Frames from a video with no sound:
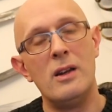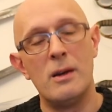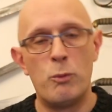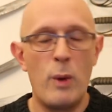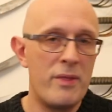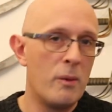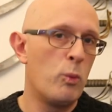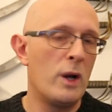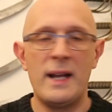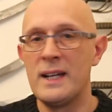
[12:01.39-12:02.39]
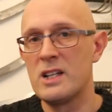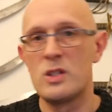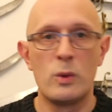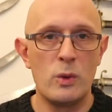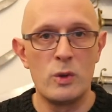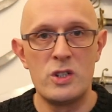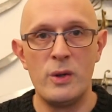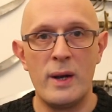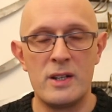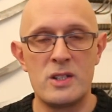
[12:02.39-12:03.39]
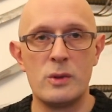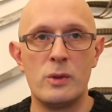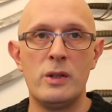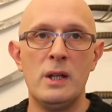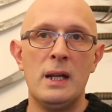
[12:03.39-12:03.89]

whether one-handed sword or two-handed sword,